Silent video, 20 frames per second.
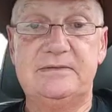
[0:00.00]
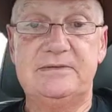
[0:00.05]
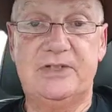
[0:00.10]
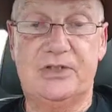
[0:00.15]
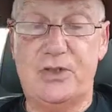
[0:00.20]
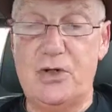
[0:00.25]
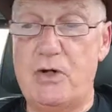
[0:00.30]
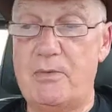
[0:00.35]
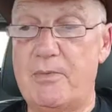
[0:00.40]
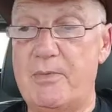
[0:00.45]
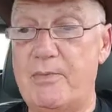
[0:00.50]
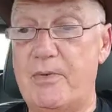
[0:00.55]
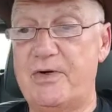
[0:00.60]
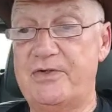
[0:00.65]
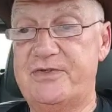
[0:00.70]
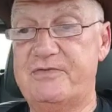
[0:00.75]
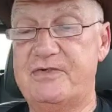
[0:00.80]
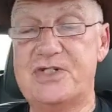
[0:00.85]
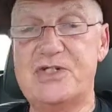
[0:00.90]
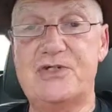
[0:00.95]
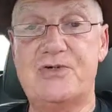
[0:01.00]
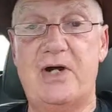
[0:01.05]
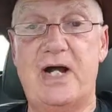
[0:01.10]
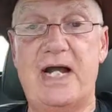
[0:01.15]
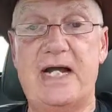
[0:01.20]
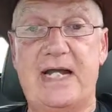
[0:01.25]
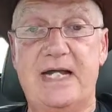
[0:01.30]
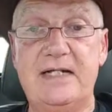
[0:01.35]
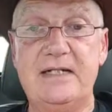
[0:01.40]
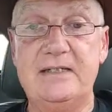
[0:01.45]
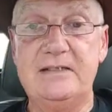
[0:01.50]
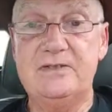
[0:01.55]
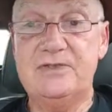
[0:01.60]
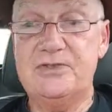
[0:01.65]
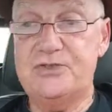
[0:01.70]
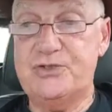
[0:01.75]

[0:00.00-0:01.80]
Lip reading: the Commonwealth of Australia,